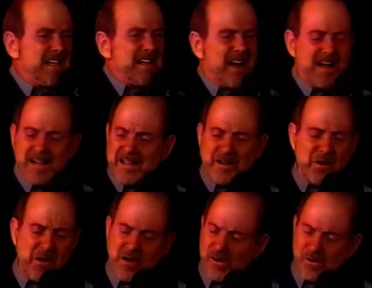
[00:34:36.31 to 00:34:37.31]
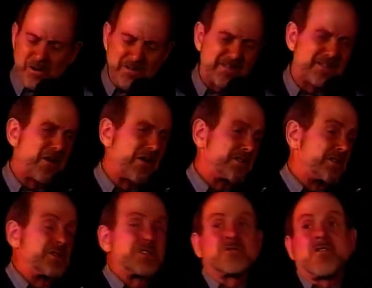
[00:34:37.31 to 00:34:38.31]
I know her thoughts are
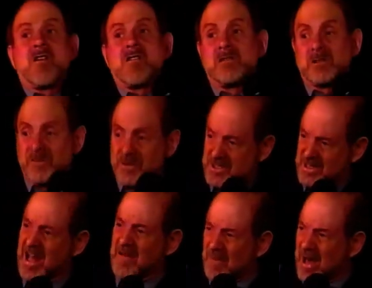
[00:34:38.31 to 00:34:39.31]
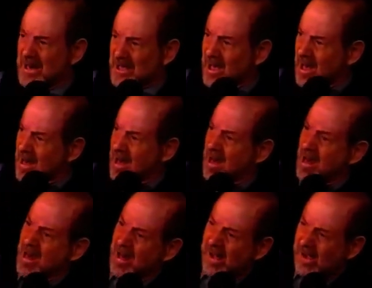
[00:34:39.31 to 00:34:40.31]
strong for somebody
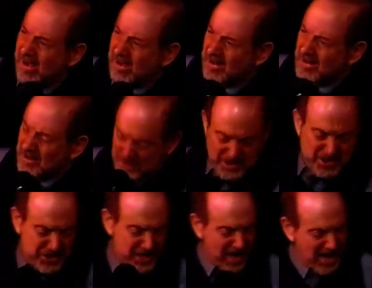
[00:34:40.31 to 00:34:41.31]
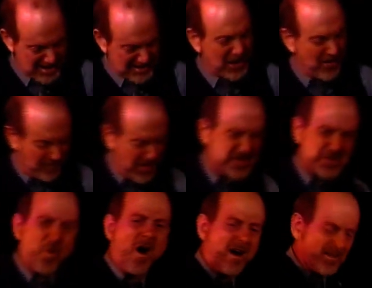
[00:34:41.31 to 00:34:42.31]
else. The GIs love this
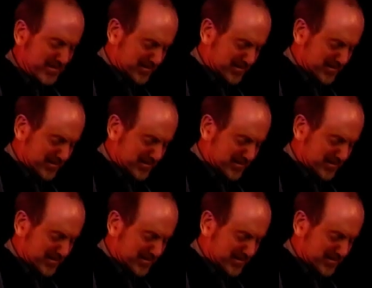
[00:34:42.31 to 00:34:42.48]
one.